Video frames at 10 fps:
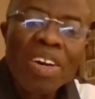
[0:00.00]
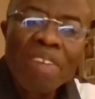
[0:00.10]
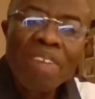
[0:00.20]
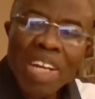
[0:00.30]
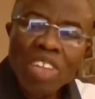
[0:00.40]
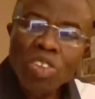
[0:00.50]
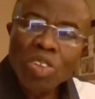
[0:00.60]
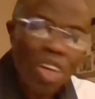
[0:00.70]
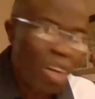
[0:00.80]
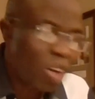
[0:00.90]

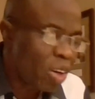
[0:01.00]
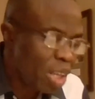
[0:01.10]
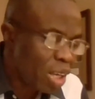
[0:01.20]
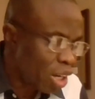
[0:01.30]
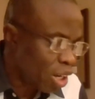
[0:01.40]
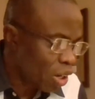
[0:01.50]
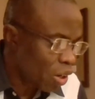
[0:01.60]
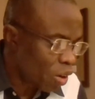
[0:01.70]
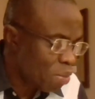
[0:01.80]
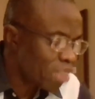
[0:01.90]
Revelation, uh,
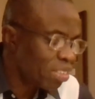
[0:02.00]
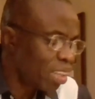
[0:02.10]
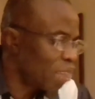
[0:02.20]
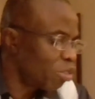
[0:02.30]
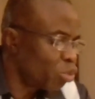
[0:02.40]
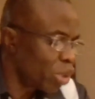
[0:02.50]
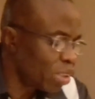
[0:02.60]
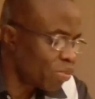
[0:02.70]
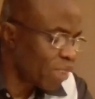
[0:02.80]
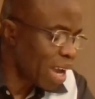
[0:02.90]
uh, Romans eleven
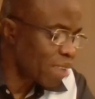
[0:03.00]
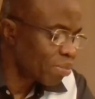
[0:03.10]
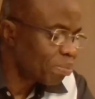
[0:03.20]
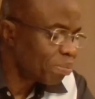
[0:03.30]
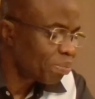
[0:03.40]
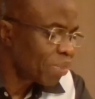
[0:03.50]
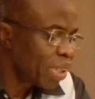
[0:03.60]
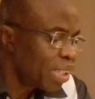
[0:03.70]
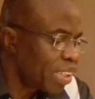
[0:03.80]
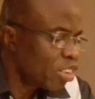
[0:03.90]
twenty-five.
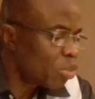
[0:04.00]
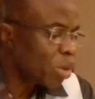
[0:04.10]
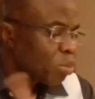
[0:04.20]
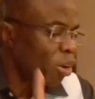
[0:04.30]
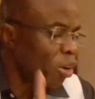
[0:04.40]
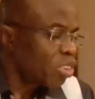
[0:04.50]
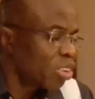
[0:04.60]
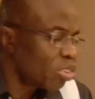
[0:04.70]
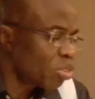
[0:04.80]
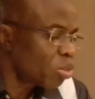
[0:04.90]
This is what
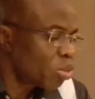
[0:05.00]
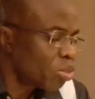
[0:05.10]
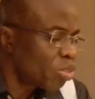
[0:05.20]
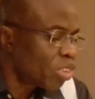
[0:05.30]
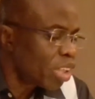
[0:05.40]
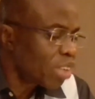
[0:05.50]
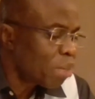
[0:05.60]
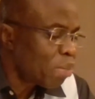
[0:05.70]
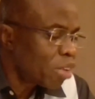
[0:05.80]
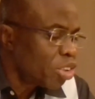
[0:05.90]
Paul says
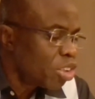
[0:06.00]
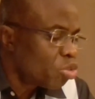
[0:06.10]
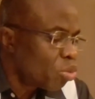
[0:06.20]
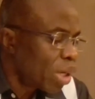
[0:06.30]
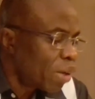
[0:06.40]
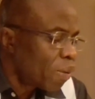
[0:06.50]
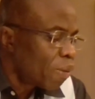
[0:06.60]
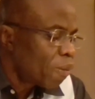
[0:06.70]
about Israel.